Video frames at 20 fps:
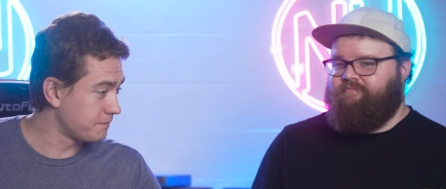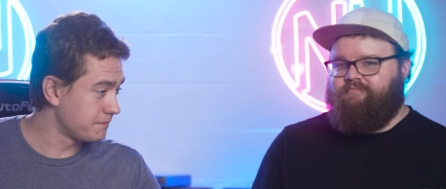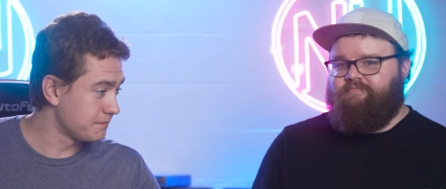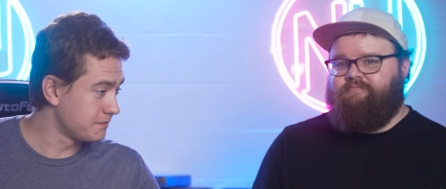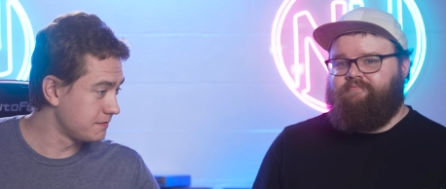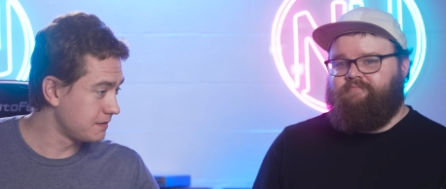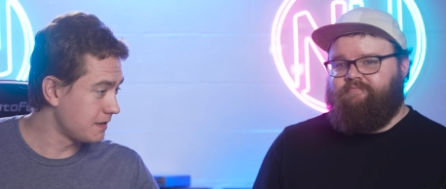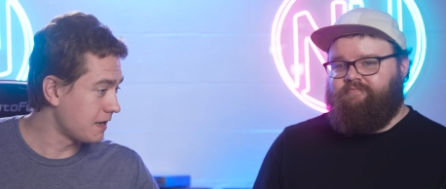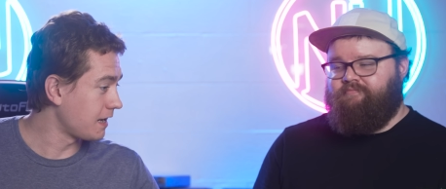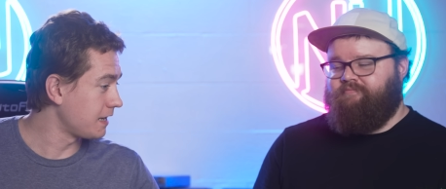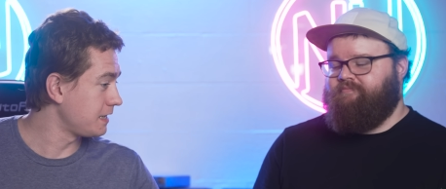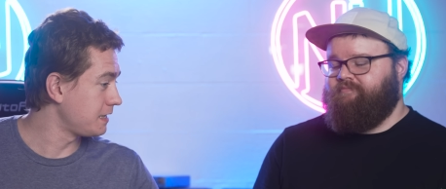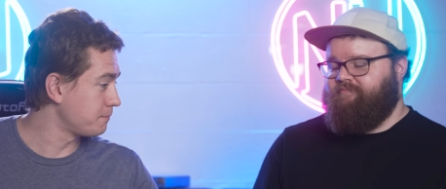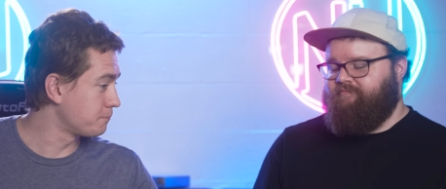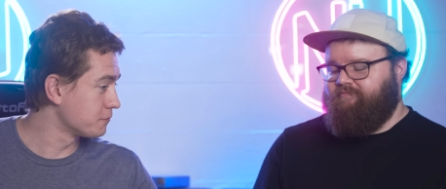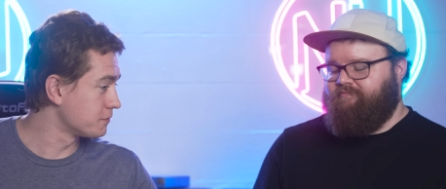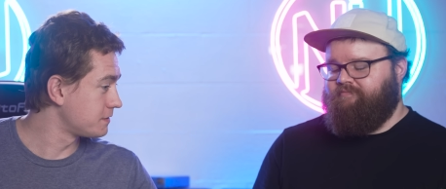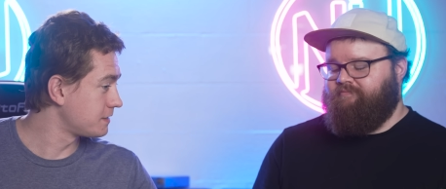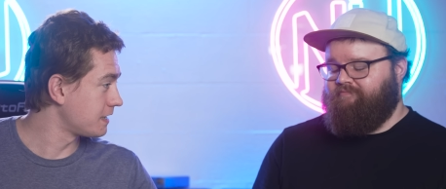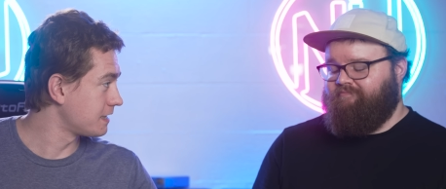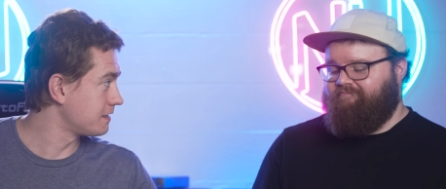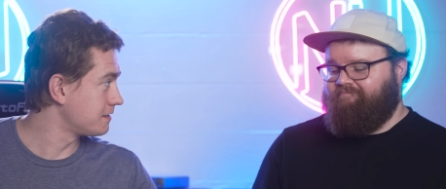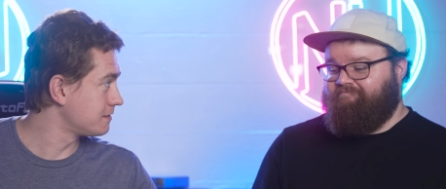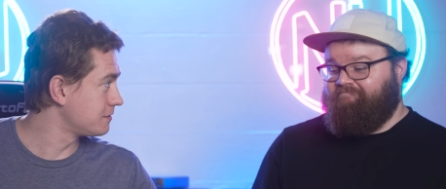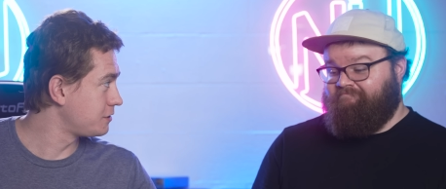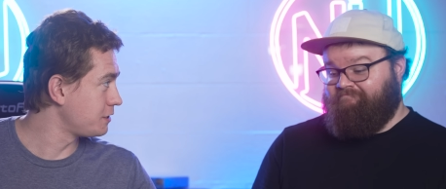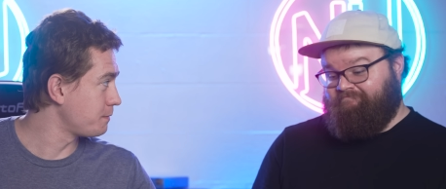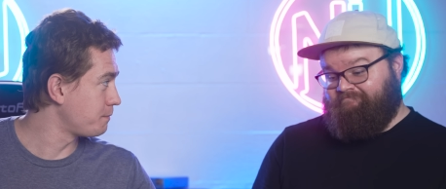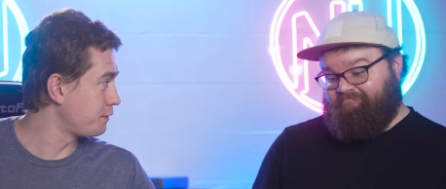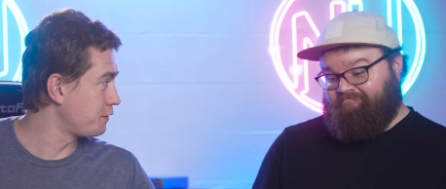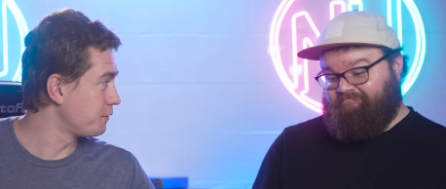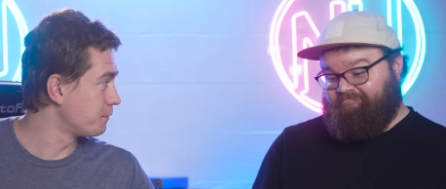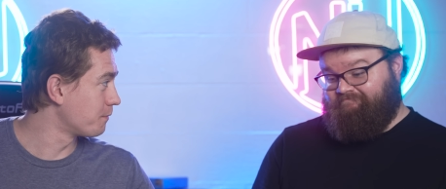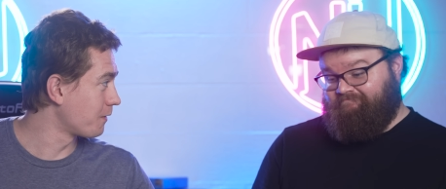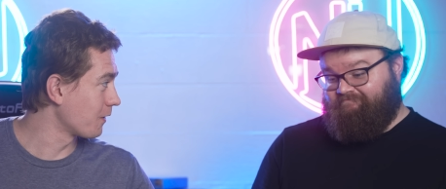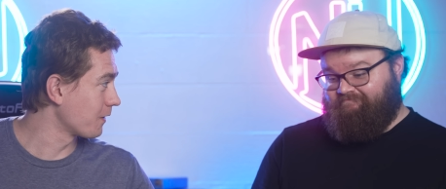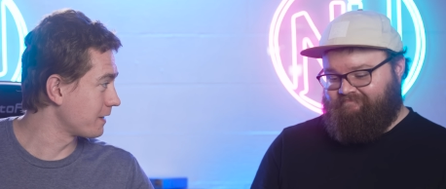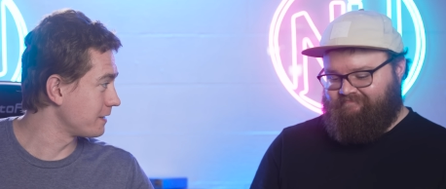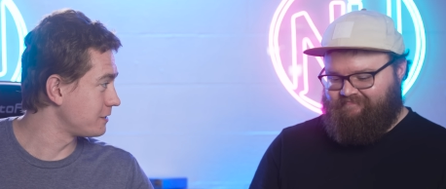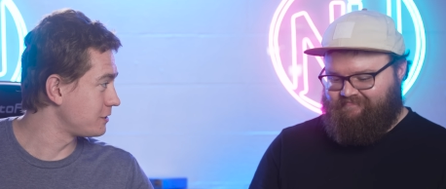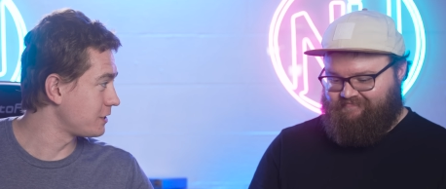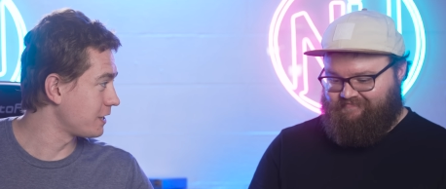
Speaker 1: have 90% GPU market